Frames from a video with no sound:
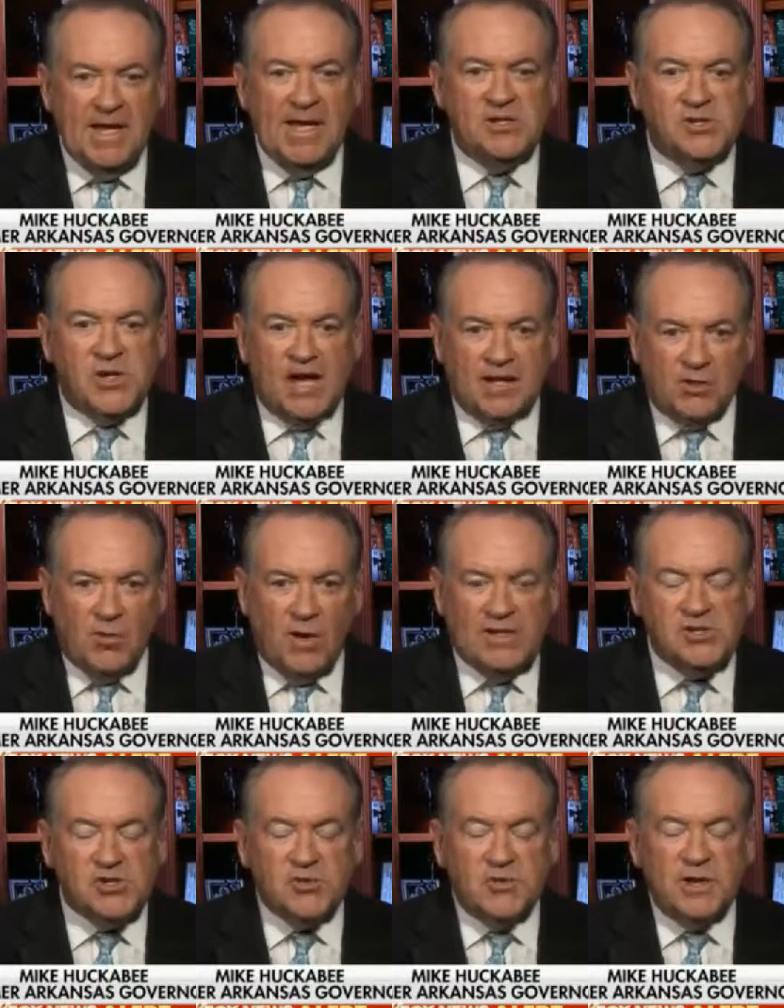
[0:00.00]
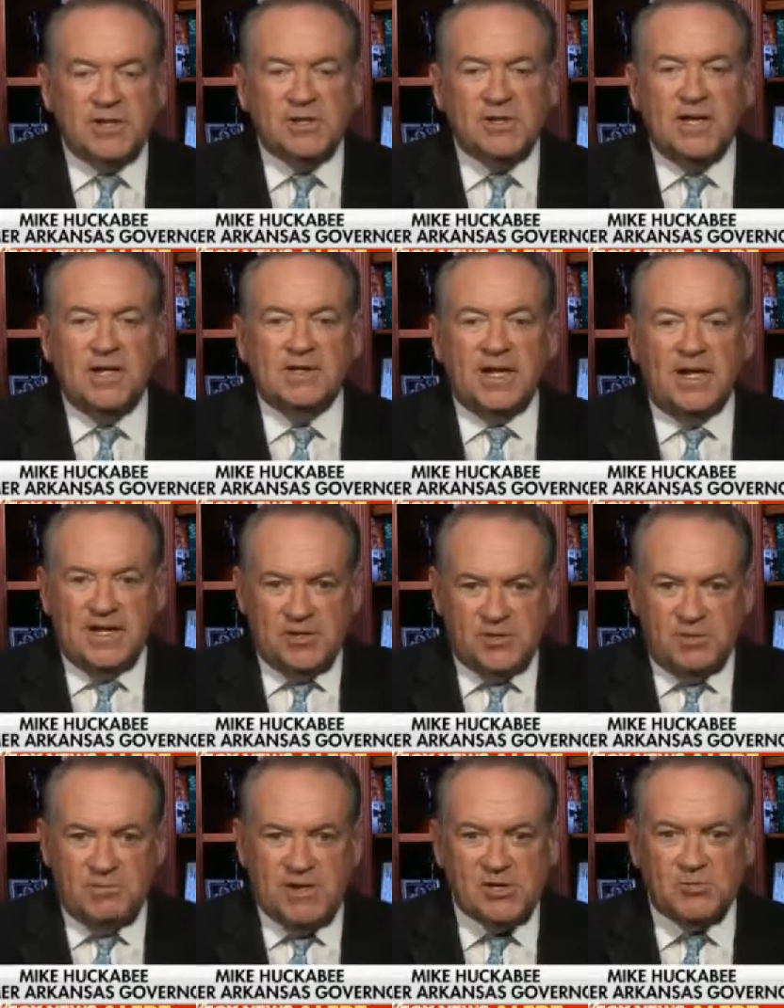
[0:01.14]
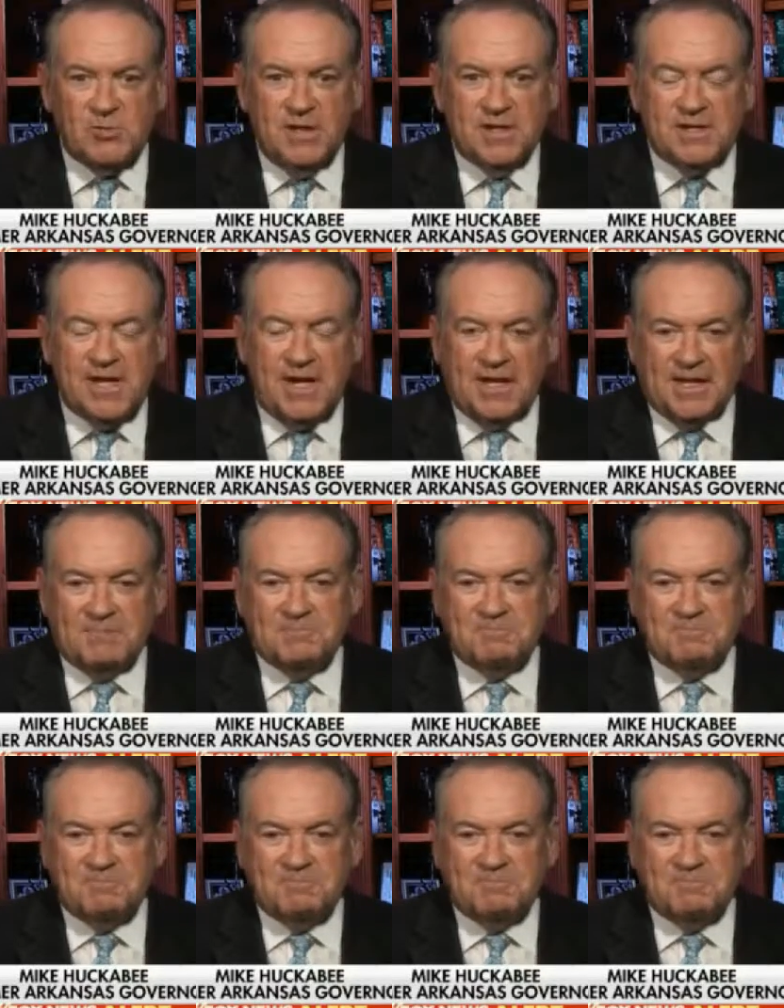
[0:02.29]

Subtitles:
He's got a great story to tell, and he's the best one to tell it.